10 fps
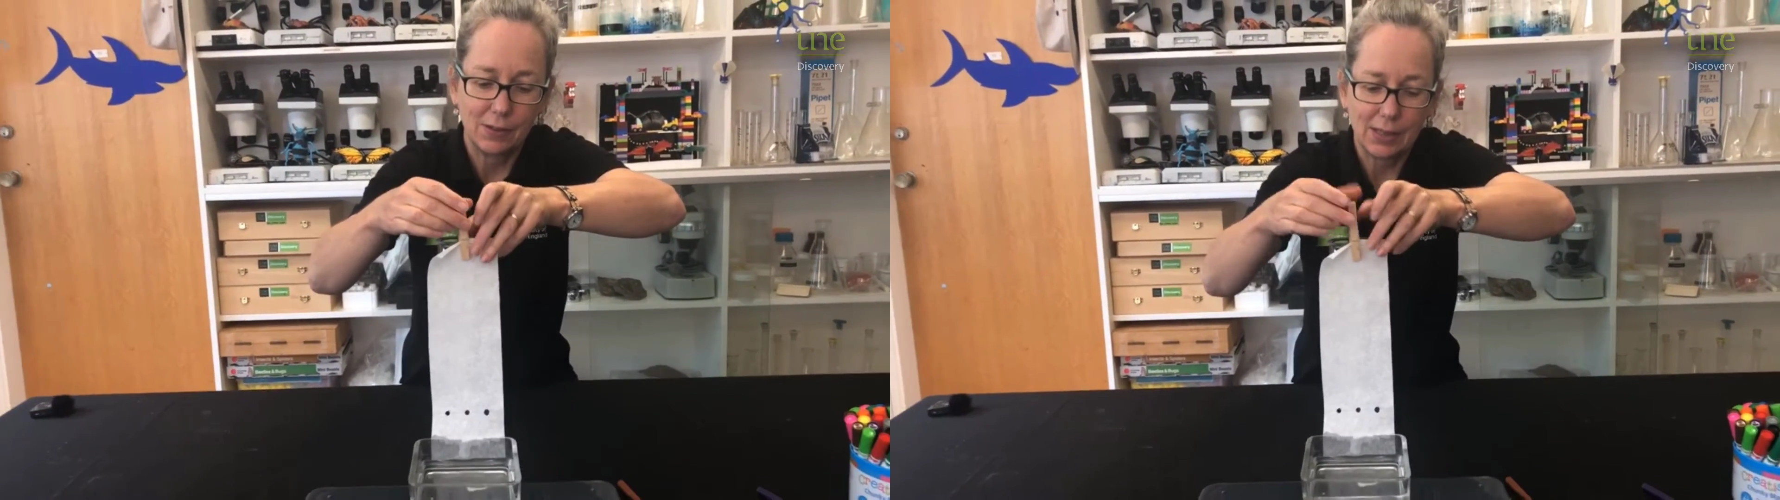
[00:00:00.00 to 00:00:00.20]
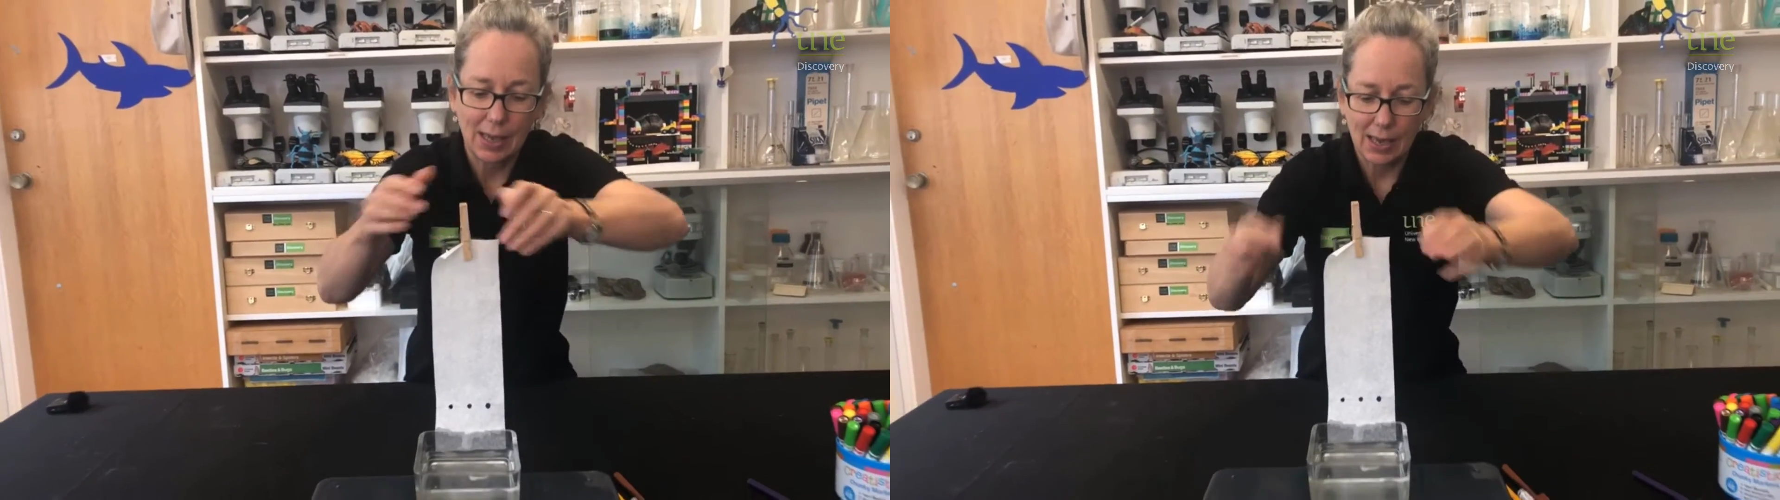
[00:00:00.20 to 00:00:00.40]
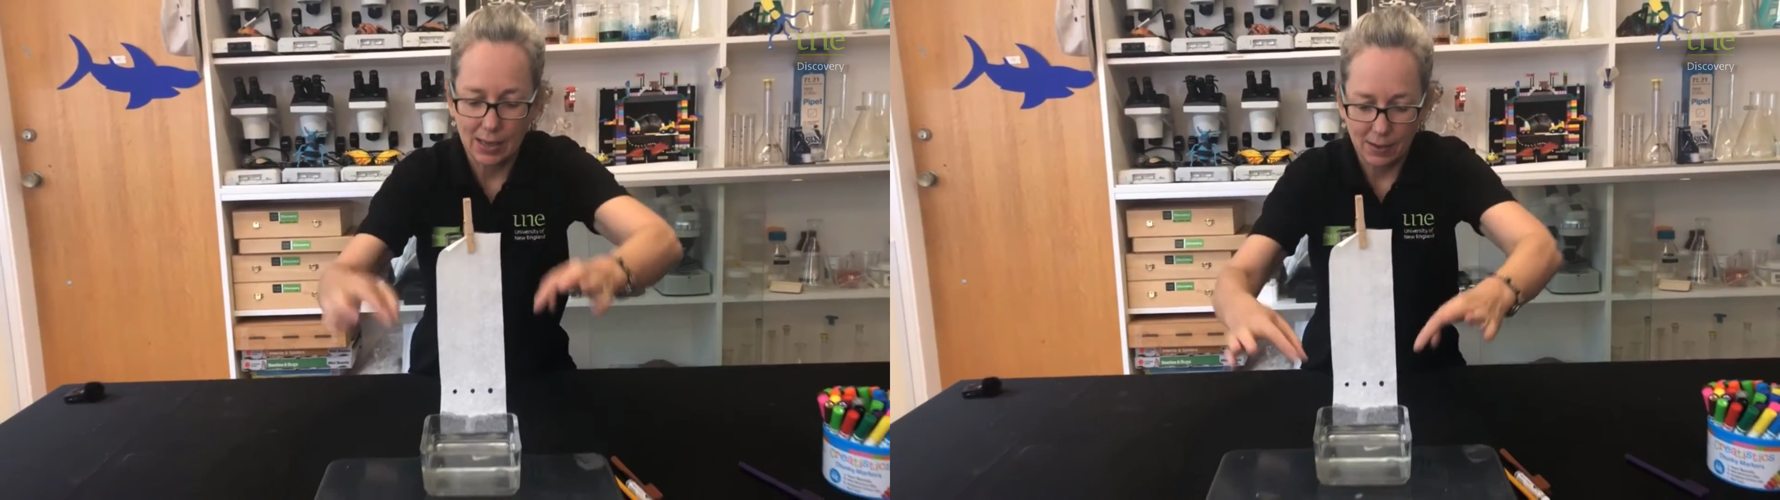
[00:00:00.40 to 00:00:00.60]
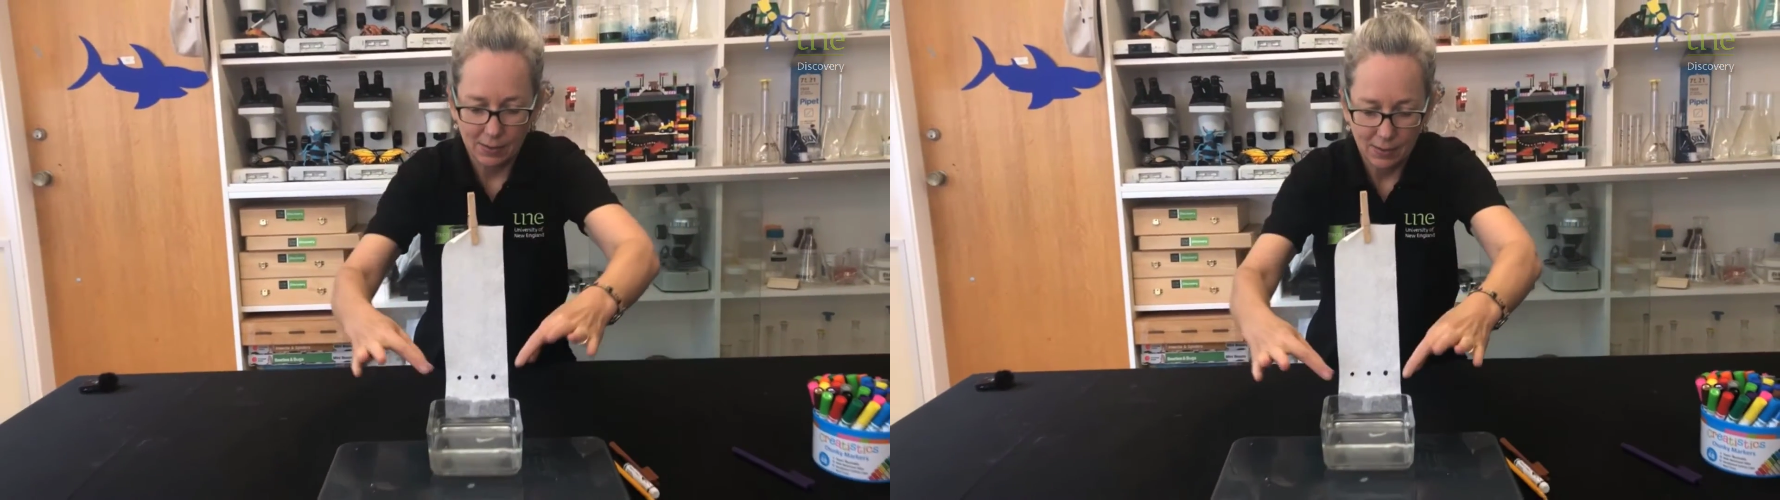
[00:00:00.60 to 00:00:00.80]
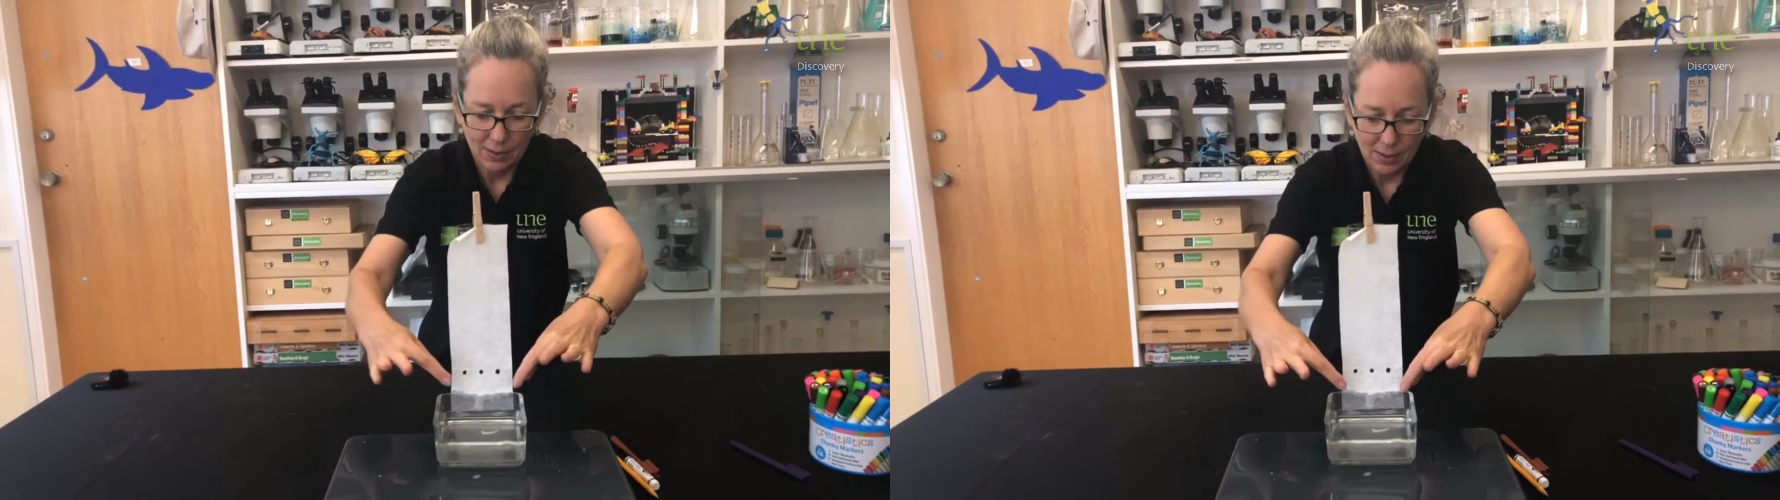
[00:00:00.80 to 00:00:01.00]
Okay,
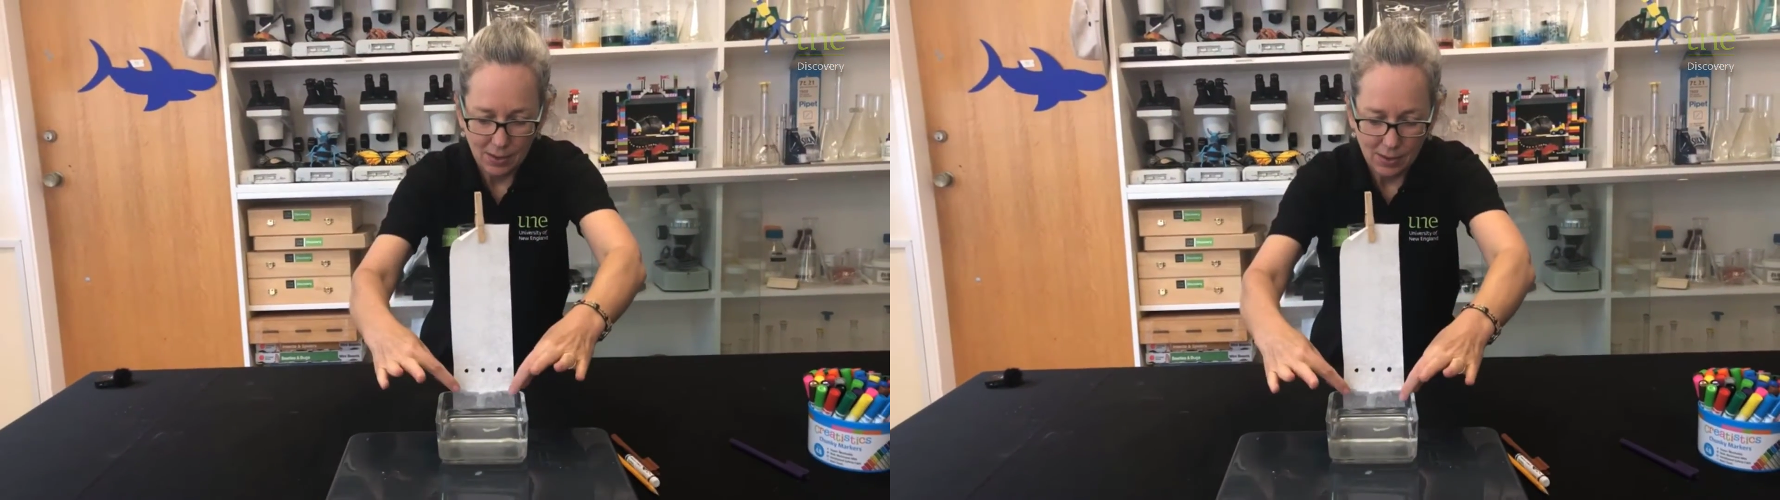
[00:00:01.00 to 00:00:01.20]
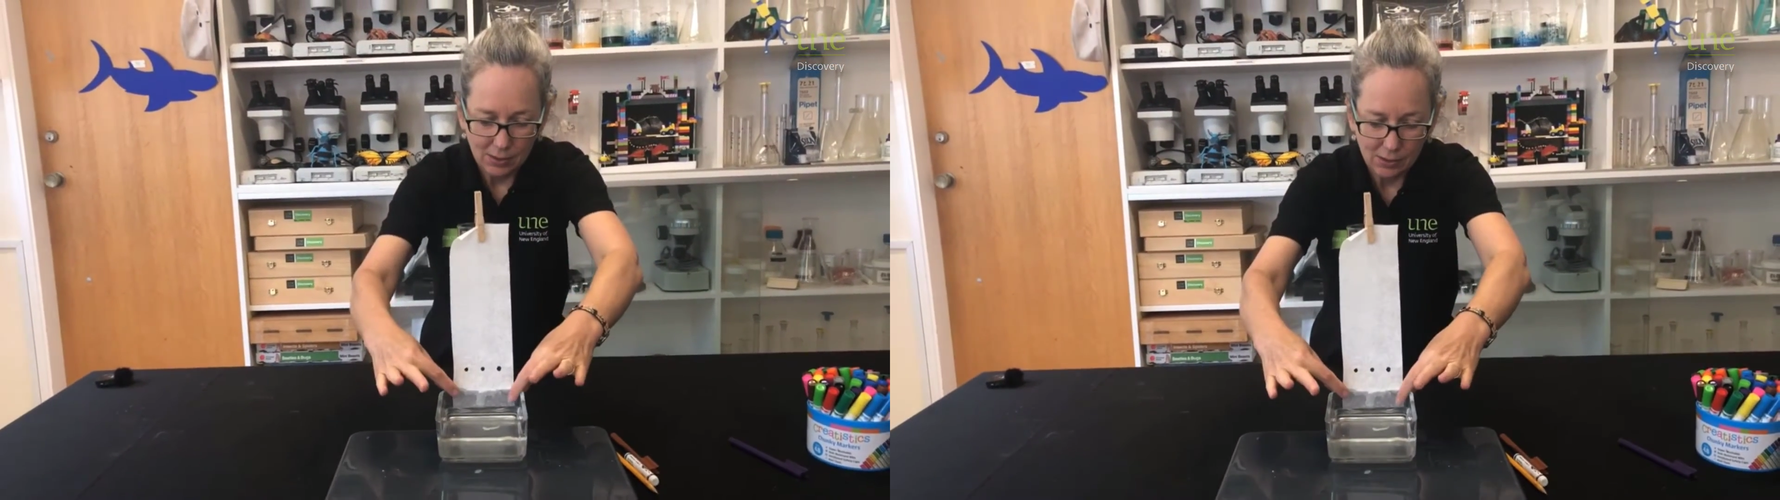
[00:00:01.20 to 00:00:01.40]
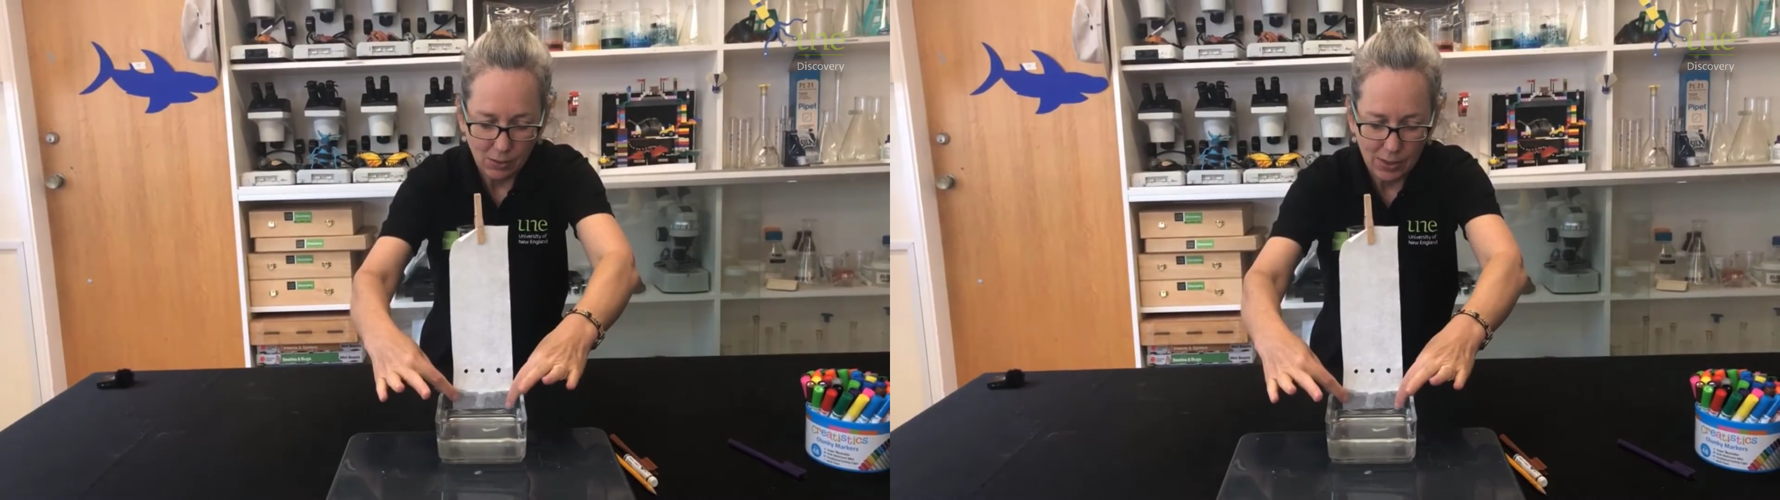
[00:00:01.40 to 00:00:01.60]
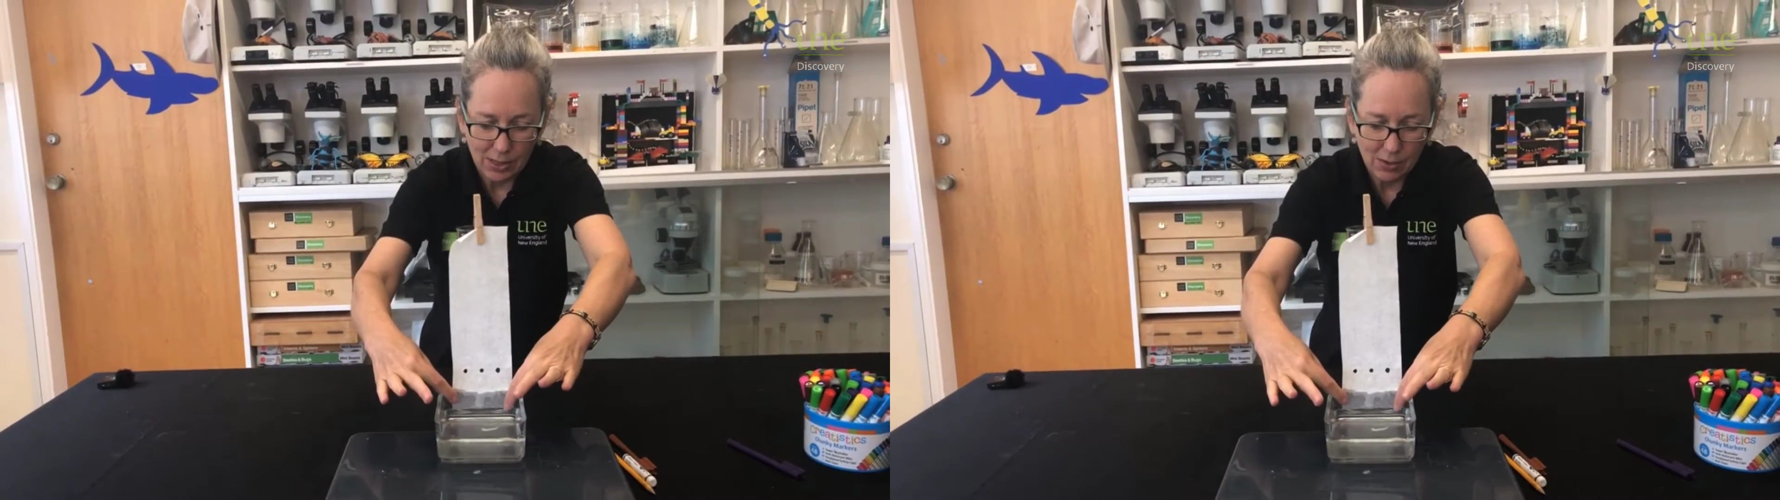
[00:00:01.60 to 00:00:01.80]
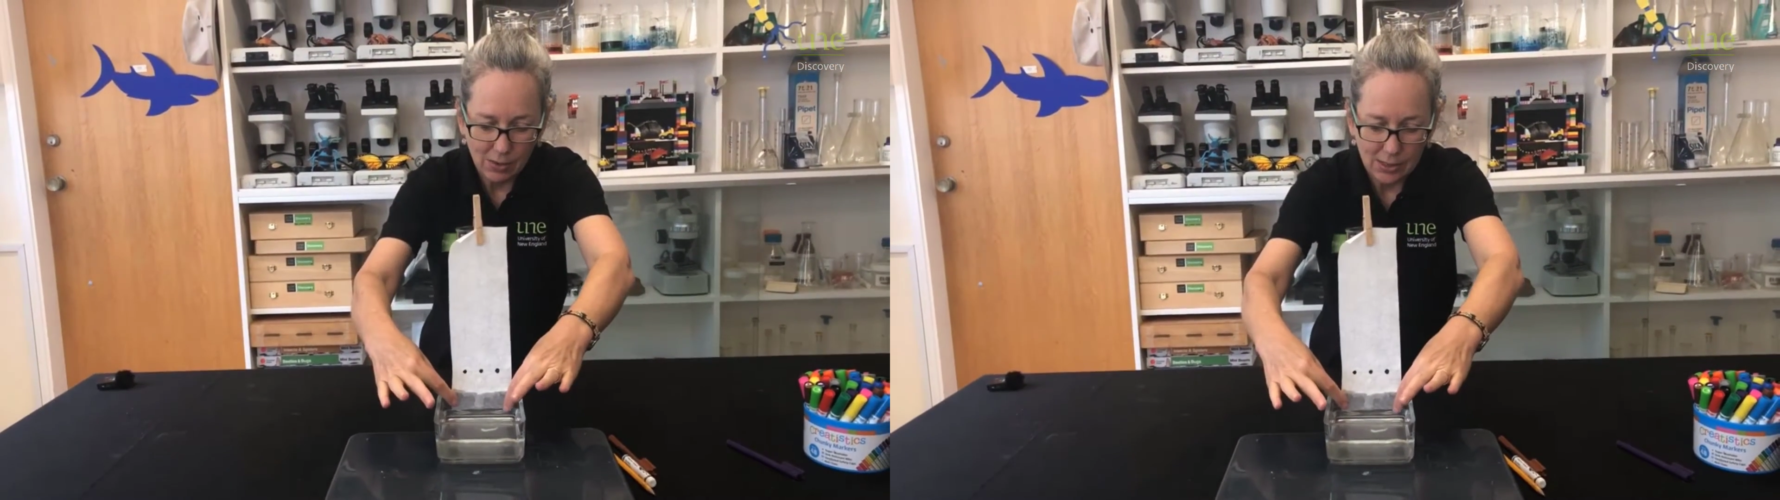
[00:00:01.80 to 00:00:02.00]
so
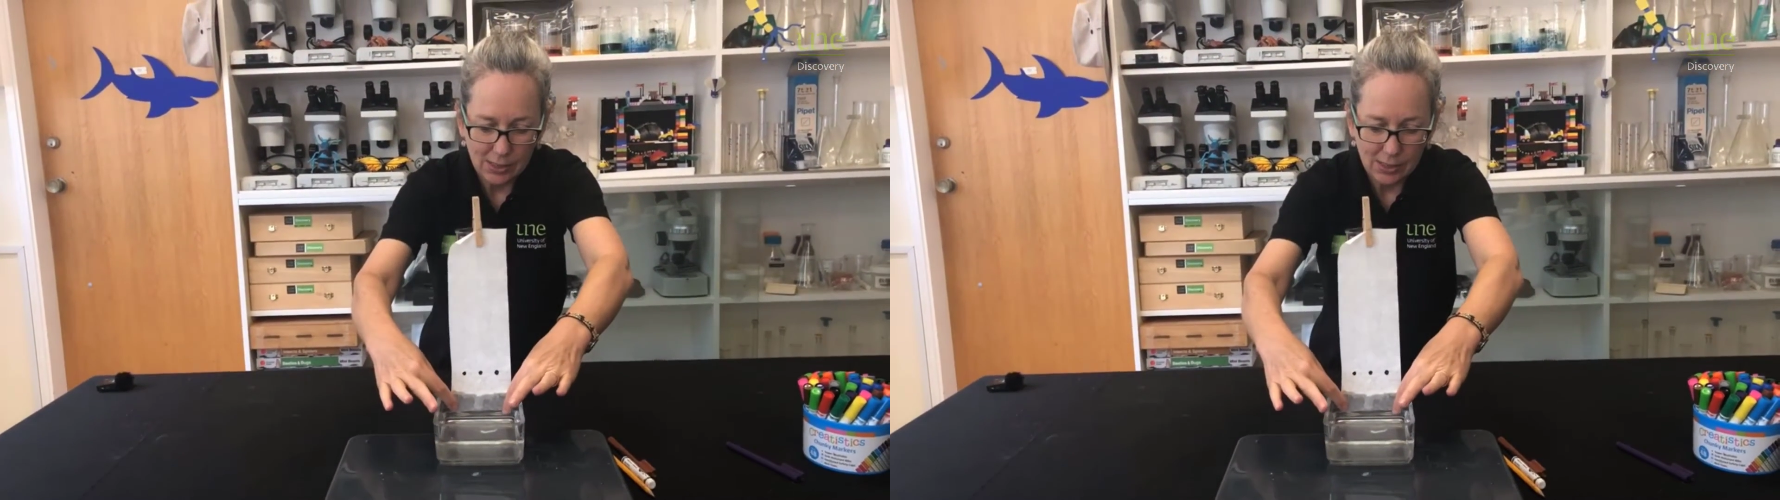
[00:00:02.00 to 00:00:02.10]
here it